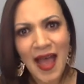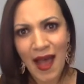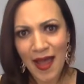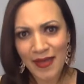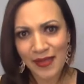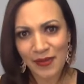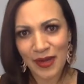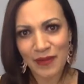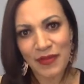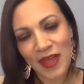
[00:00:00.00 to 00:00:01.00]
highly
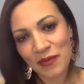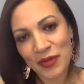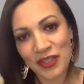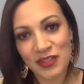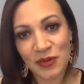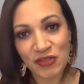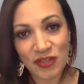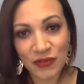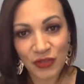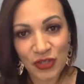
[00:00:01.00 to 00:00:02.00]
recommend that book,
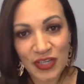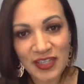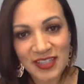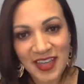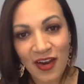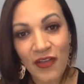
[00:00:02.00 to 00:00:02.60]
especially if you're looking to get